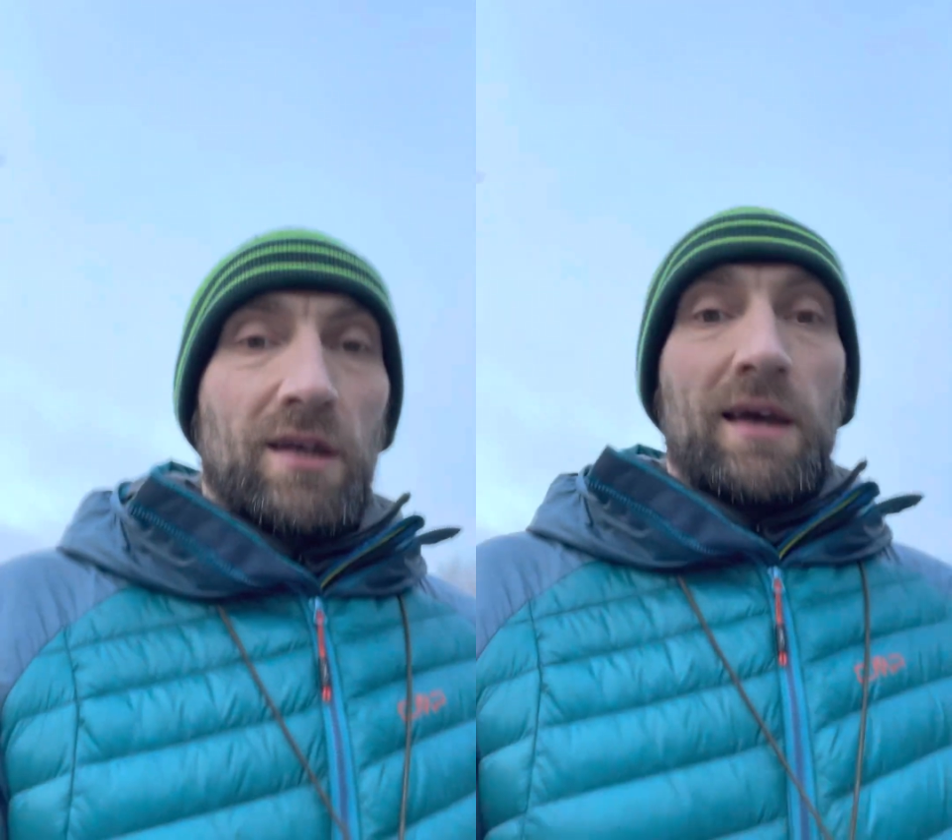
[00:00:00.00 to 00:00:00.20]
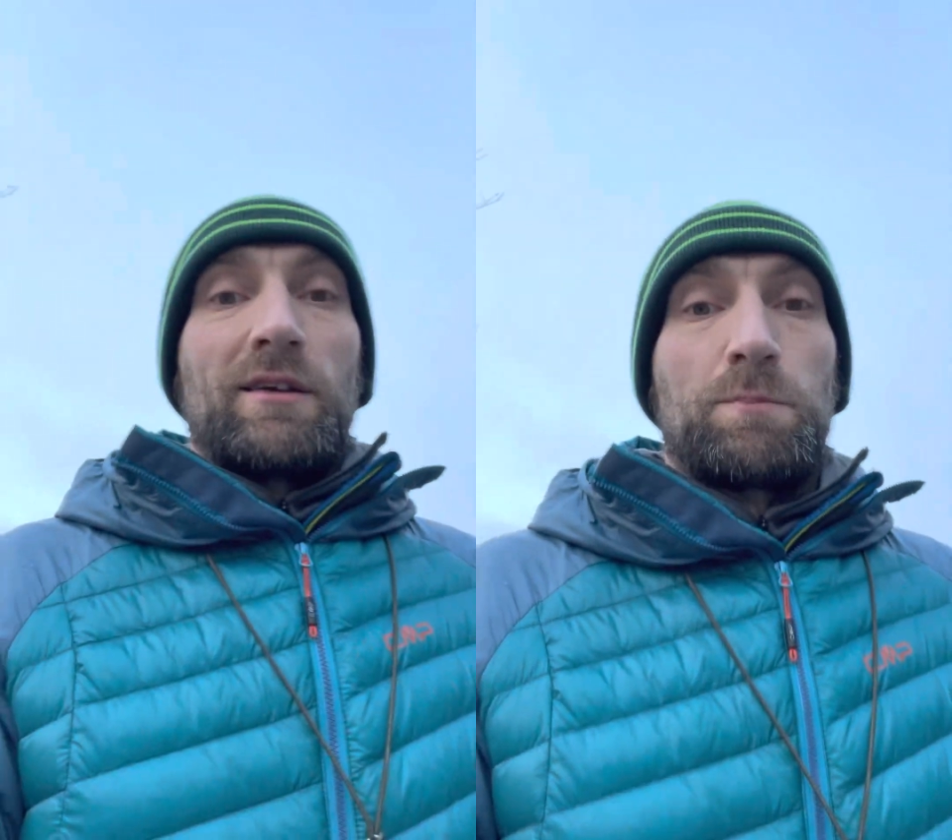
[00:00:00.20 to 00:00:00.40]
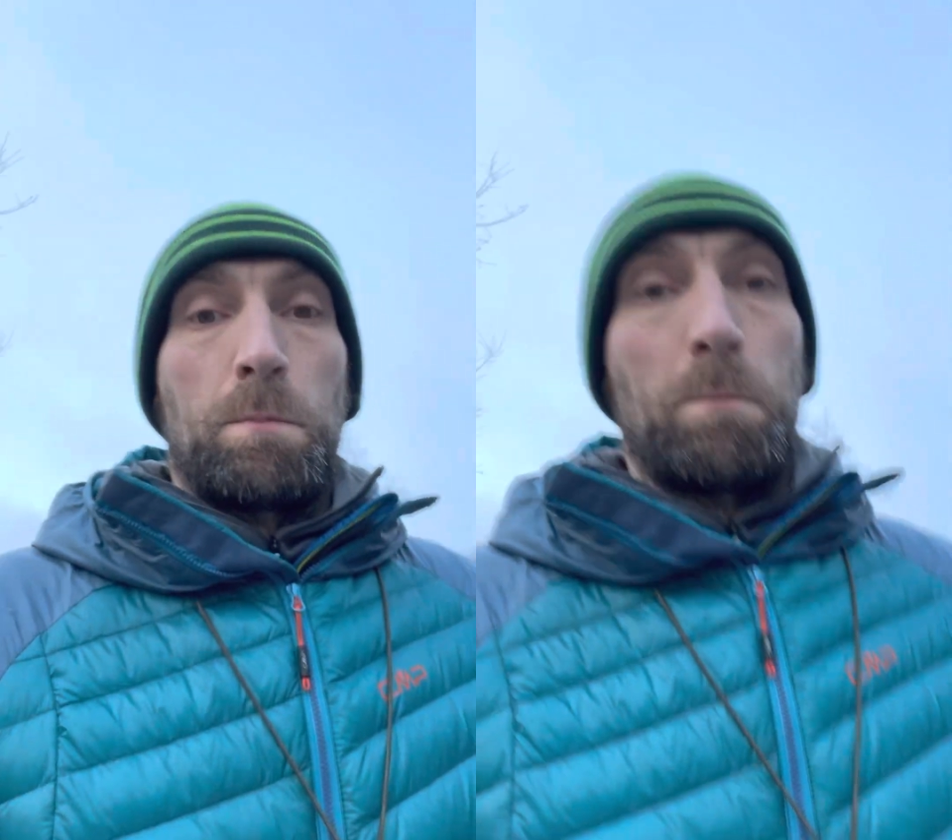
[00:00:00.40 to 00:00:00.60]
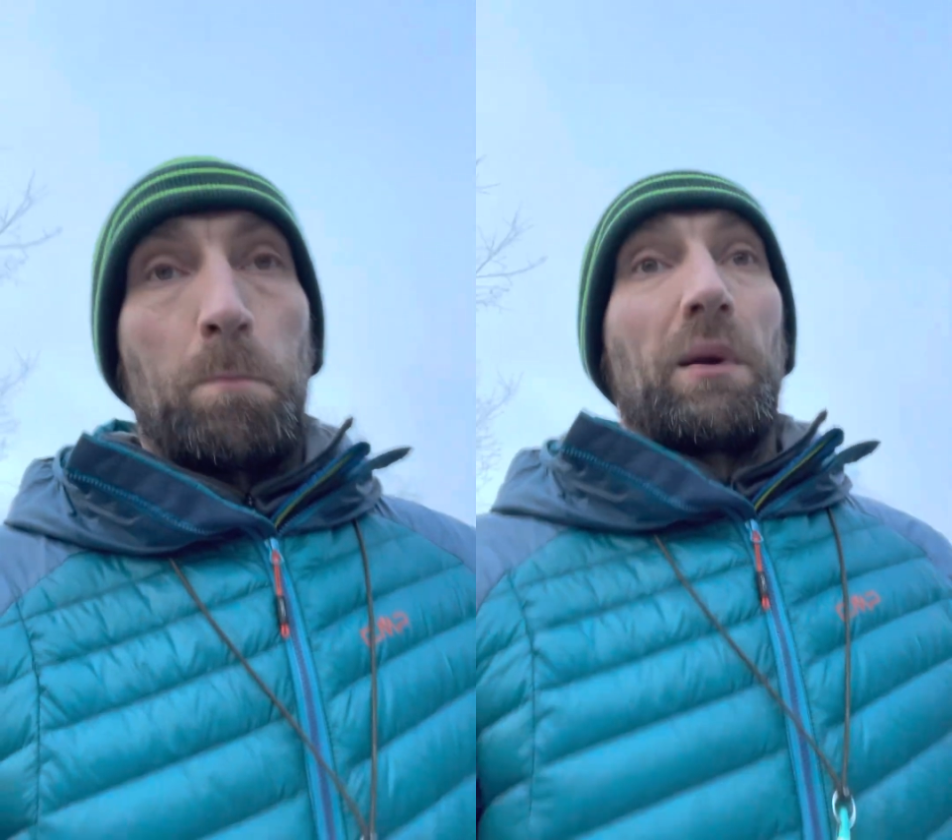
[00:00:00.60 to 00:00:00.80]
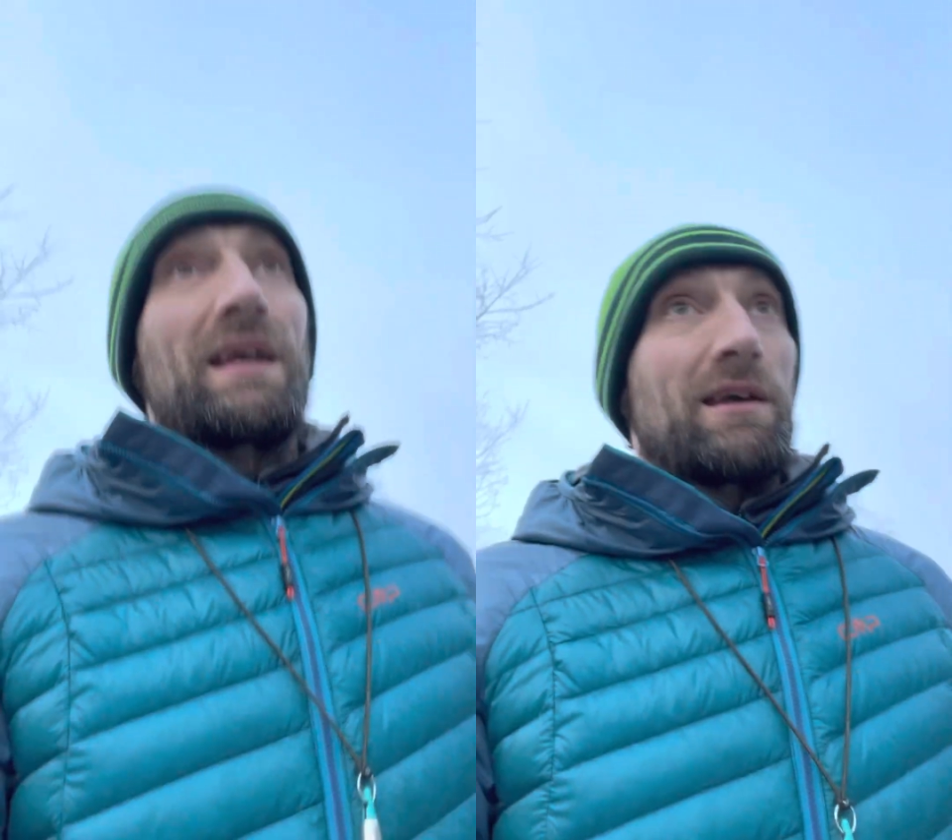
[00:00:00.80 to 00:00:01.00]
It's
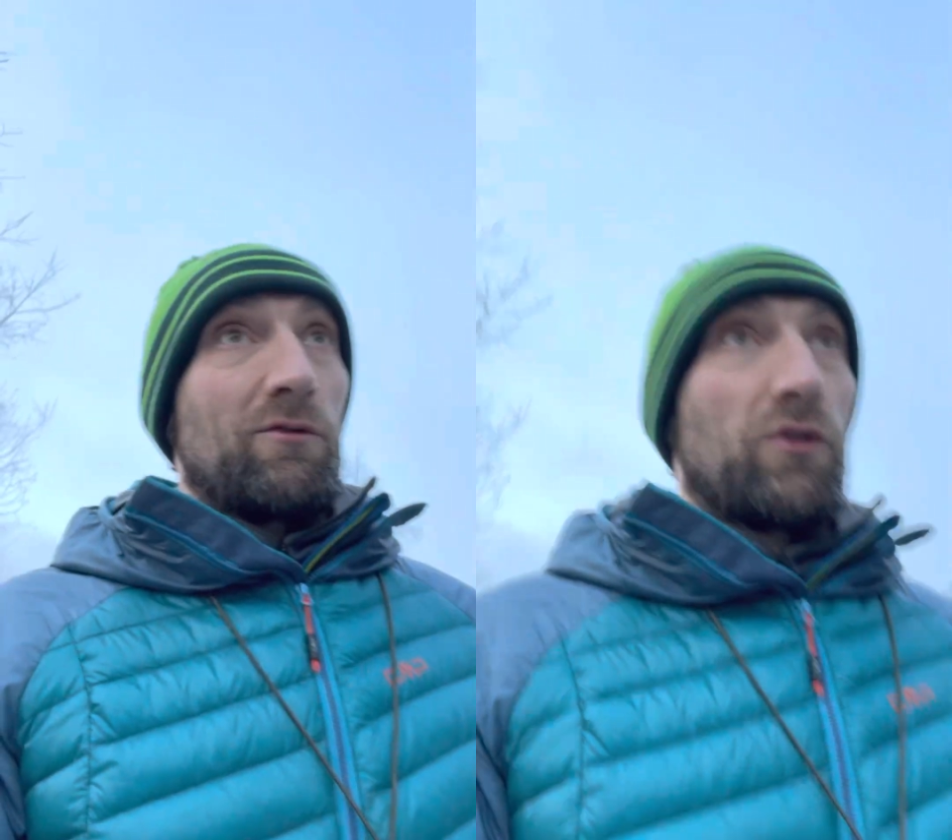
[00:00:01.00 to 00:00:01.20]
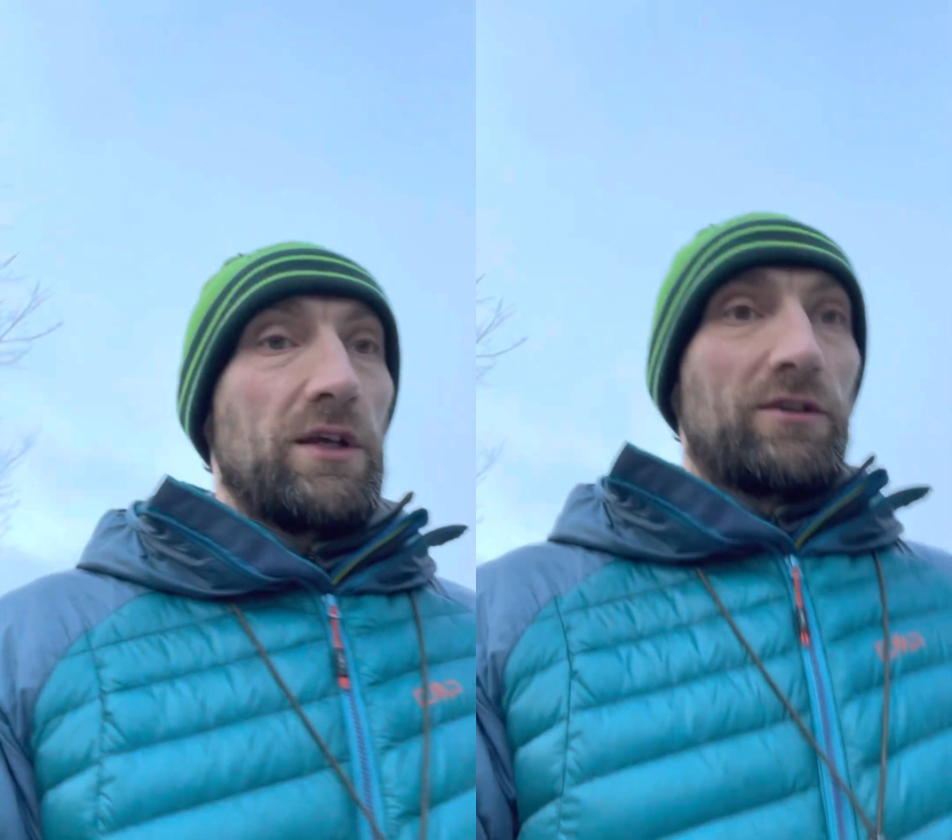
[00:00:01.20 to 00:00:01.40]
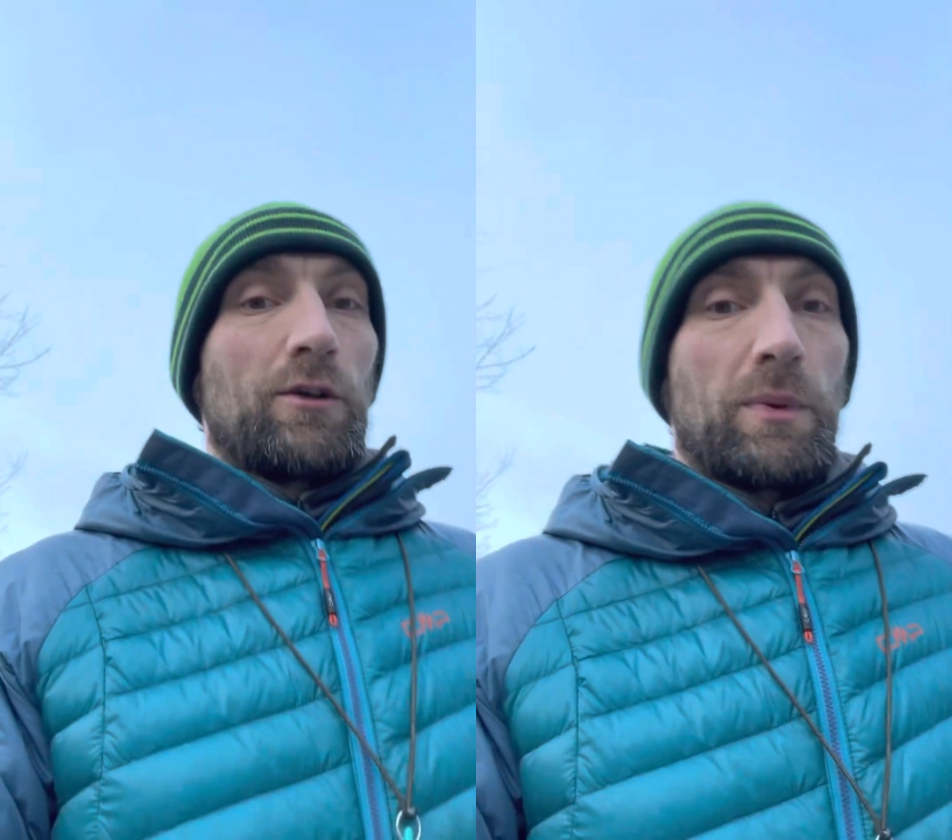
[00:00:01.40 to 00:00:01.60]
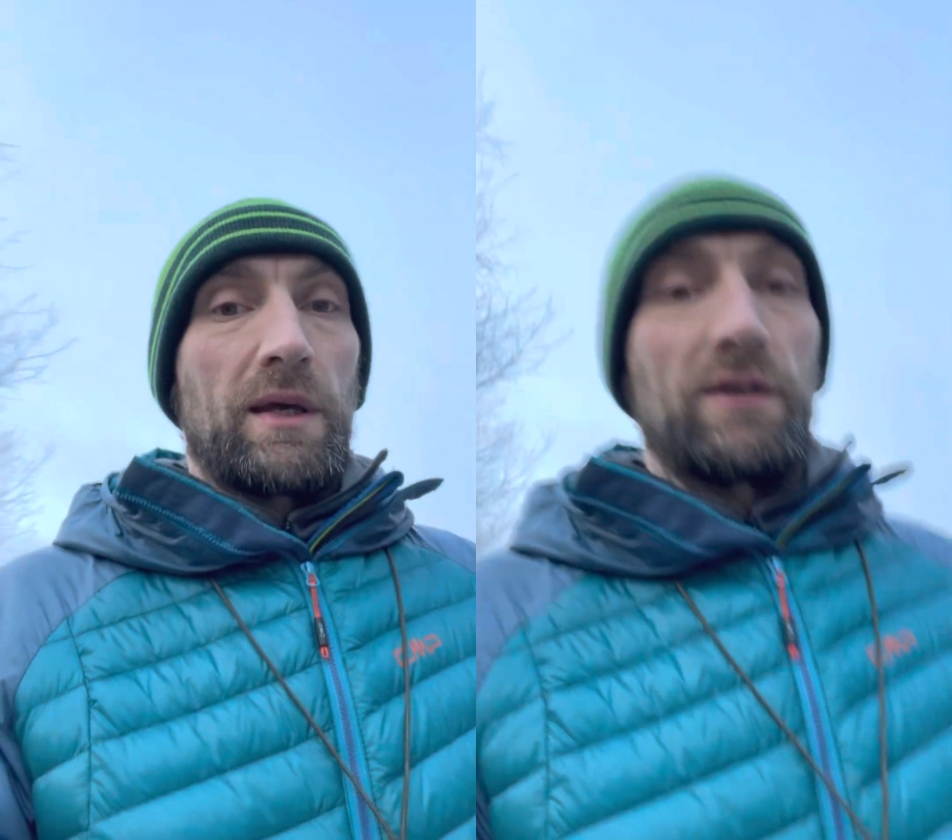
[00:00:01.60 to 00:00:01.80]
blinking freezing up here,